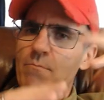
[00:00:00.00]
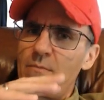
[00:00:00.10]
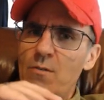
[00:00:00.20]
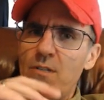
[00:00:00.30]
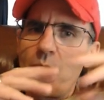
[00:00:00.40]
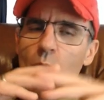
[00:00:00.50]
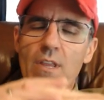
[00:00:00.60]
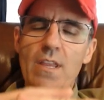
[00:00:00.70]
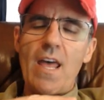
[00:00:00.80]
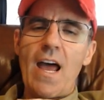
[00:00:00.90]
usually more
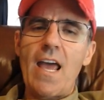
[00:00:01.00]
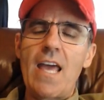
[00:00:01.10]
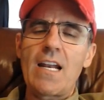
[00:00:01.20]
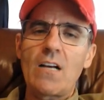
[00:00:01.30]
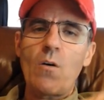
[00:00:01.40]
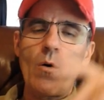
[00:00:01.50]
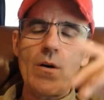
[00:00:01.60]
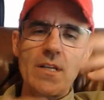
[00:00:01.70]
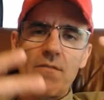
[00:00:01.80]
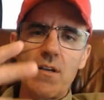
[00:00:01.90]
than that, and I'll go ahead
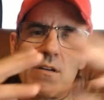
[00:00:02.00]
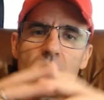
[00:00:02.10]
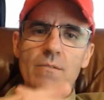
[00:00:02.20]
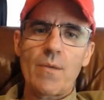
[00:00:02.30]
and give you